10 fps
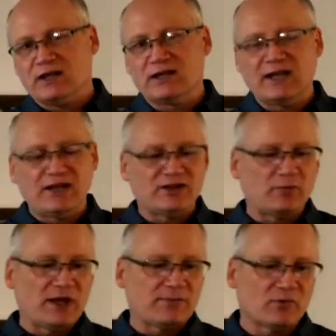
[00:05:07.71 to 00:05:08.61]

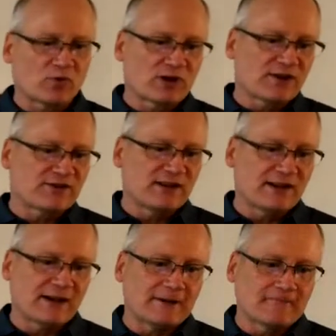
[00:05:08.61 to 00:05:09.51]
engaging people. We're going to see
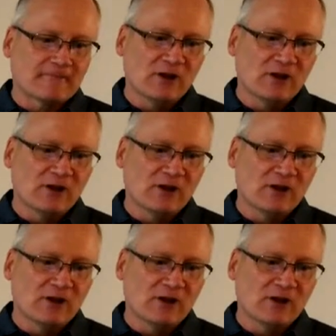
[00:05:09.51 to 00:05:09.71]
that.